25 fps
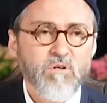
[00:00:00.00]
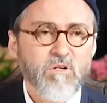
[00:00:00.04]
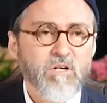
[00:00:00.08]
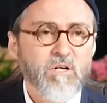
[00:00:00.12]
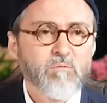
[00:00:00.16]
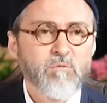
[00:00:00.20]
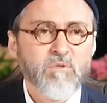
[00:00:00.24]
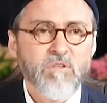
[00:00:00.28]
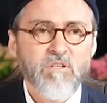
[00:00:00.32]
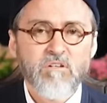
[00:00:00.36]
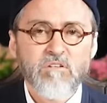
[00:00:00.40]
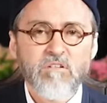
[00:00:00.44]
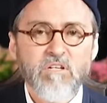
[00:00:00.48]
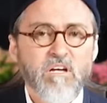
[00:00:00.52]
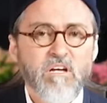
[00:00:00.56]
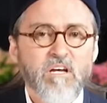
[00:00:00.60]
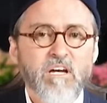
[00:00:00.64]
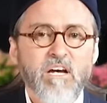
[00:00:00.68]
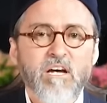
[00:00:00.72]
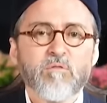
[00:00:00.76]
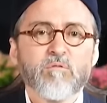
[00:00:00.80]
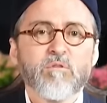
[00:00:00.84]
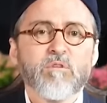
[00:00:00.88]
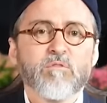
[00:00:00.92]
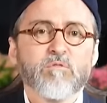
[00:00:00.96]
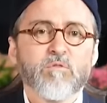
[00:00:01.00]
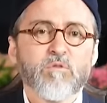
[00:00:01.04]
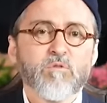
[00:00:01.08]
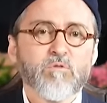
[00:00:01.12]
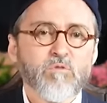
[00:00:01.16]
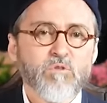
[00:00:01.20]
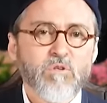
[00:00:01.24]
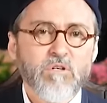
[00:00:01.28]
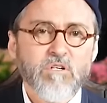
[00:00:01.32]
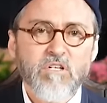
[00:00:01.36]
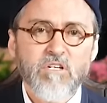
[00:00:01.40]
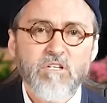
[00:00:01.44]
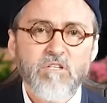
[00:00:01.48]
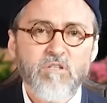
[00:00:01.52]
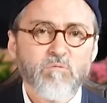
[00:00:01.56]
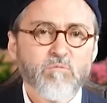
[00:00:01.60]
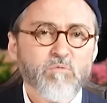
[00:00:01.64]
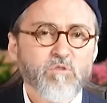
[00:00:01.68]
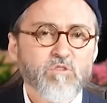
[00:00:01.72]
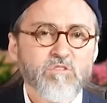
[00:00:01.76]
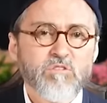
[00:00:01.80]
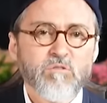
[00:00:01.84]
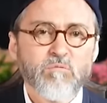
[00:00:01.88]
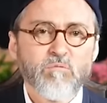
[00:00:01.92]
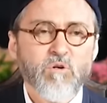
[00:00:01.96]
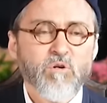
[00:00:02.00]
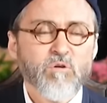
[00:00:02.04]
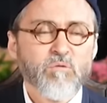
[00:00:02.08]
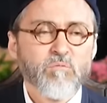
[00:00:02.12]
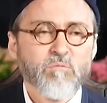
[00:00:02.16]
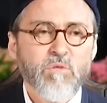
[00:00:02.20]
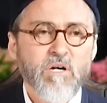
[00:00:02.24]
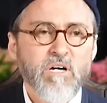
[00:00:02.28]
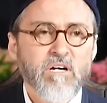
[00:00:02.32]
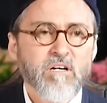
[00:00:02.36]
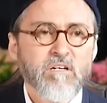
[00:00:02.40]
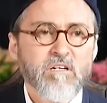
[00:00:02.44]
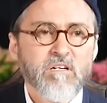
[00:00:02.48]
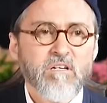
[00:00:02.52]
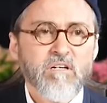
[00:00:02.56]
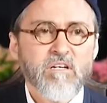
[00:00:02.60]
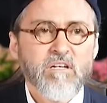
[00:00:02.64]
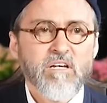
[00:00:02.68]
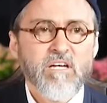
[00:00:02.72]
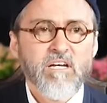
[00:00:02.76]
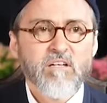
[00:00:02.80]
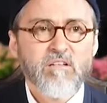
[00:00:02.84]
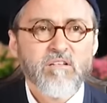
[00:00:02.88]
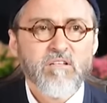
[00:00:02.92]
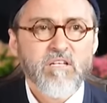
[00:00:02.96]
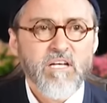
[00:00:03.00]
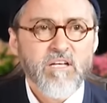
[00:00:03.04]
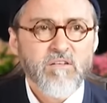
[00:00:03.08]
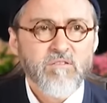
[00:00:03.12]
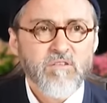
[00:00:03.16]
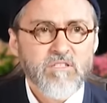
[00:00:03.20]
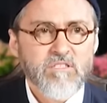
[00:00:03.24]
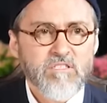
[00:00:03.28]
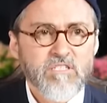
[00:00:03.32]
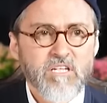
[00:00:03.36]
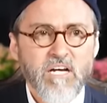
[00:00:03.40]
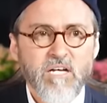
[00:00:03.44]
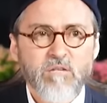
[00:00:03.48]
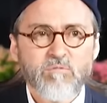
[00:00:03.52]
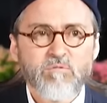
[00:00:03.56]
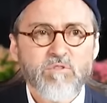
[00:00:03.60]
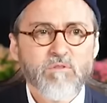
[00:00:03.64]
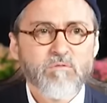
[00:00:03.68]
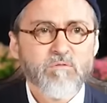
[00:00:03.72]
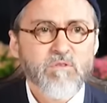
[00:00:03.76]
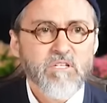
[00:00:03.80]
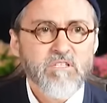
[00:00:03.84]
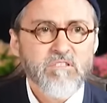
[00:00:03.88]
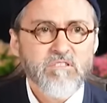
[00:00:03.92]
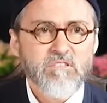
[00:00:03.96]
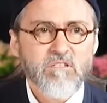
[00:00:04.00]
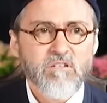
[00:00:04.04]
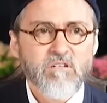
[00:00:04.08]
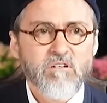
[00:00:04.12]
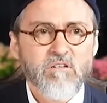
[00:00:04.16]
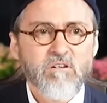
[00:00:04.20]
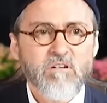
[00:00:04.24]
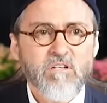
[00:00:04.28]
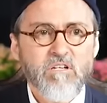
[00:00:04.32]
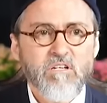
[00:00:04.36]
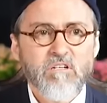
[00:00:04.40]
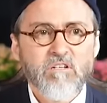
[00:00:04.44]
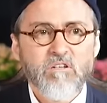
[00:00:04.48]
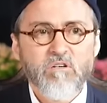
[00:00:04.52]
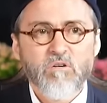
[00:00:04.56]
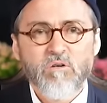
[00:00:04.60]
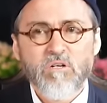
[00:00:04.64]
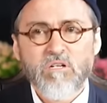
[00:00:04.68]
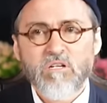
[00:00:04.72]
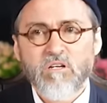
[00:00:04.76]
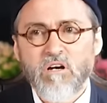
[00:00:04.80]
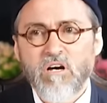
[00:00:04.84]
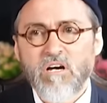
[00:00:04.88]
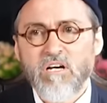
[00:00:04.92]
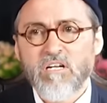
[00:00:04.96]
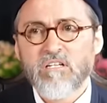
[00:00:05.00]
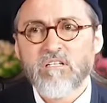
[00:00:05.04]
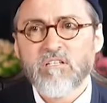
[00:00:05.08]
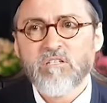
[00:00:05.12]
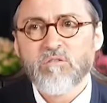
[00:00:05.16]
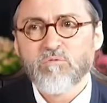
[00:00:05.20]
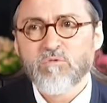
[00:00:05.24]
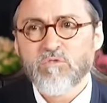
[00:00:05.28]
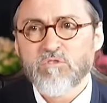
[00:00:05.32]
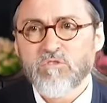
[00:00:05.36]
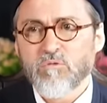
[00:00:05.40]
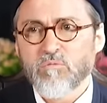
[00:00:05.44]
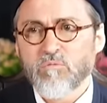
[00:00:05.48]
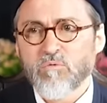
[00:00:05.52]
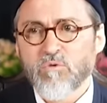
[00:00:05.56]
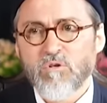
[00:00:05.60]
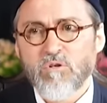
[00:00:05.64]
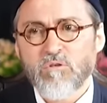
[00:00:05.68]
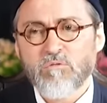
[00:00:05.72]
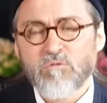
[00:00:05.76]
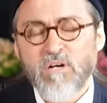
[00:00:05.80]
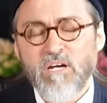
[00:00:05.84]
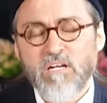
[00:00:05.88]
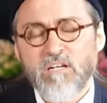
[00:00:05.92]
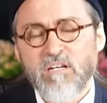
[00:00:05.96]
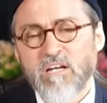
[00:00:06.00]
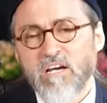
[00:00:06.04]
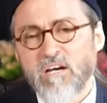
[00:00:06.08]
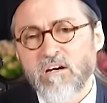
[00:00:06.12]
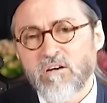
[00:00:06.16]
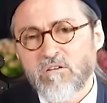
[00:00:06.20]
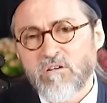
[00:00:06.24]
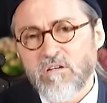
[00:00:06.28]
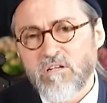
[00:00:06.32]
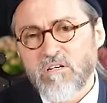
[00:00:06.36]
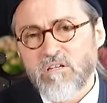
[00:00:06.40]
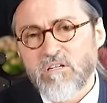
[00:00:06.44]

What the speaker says: I mean, if you look at the Muslim ummah, and the types of things that are going on in the Muslim world right now,